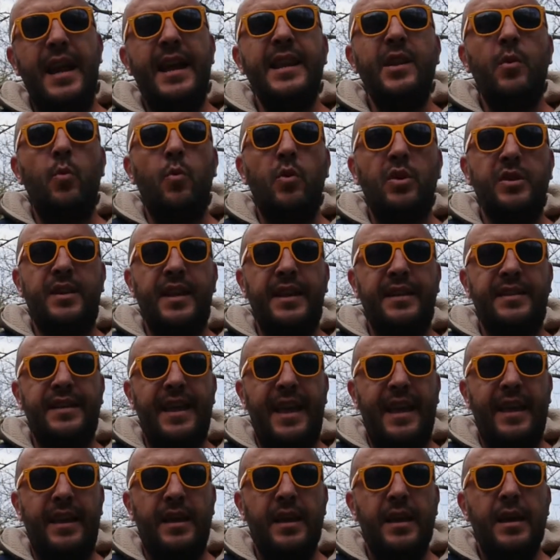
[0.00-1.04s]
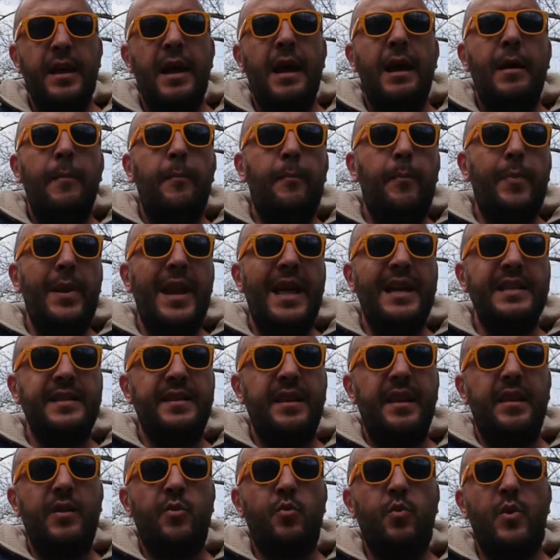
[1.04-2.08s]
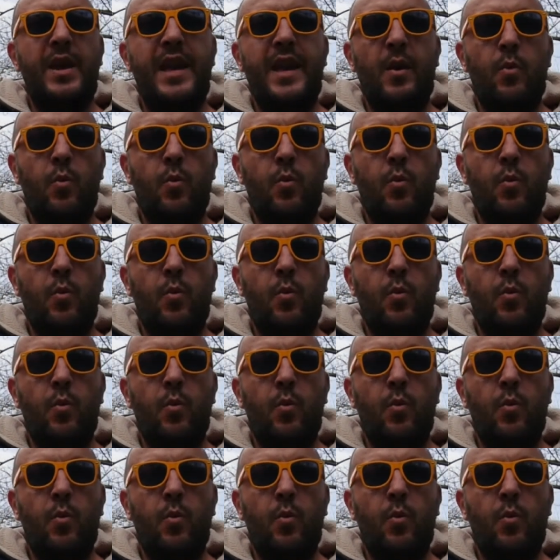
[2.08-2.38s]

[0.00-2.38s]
and a water tank, plus grey